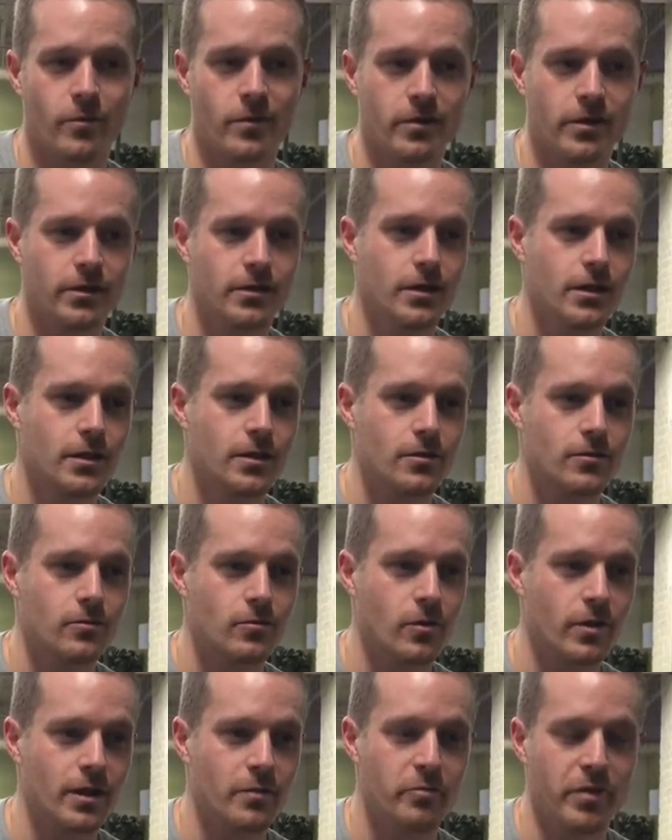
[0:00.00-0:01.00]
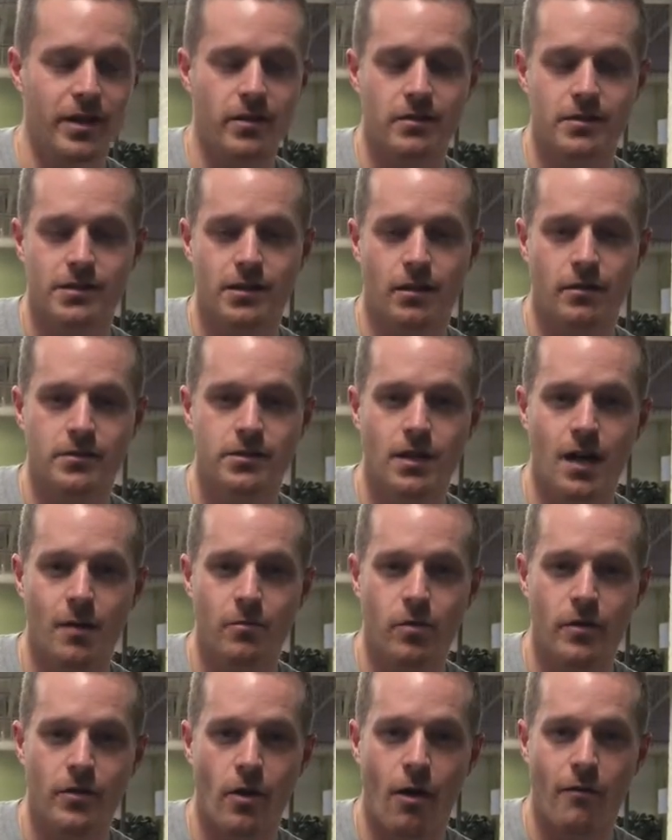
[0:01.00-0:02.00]
We really beat ourselves
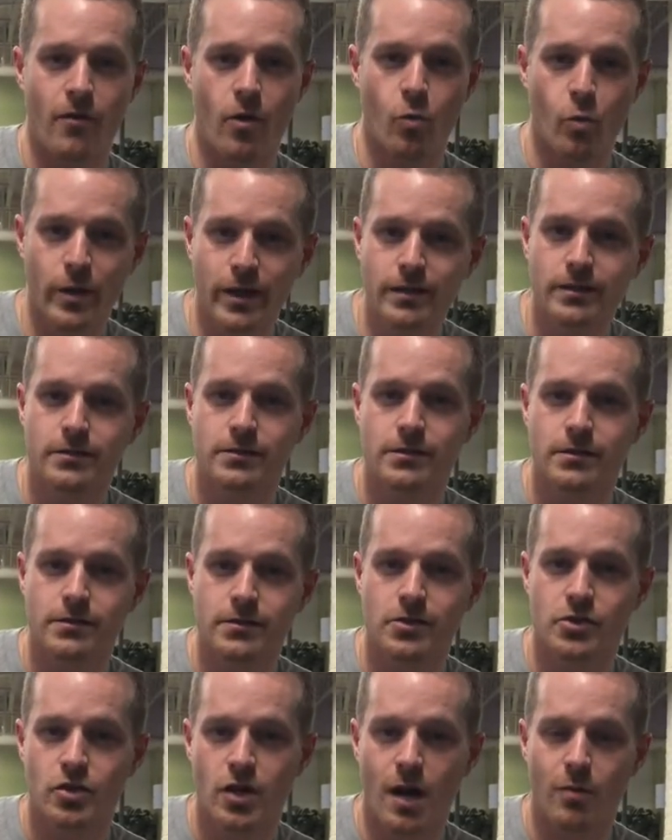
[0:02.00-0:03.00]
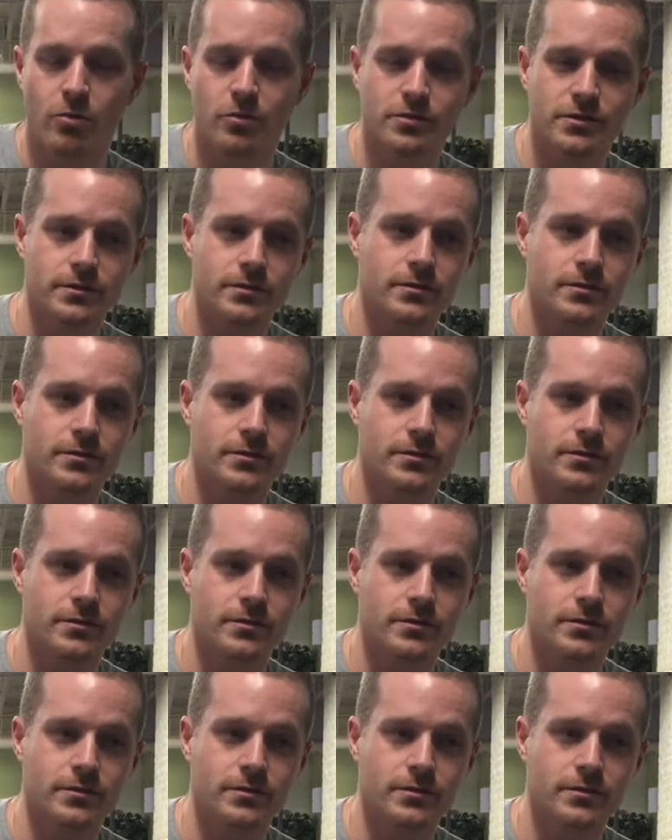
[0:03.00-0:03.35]
up with all of our weaknesses and troubles.